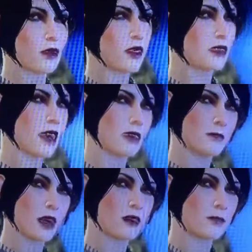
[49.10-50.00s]
The
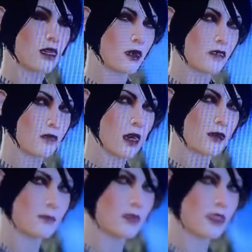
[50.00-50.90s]
assignment has been given
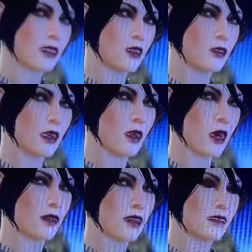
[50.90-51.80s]
to me,
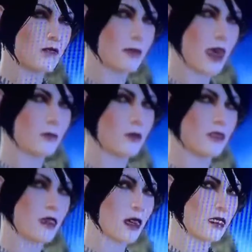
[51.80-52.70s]
regardless of my
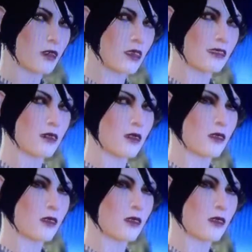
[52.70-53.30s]
personal interest.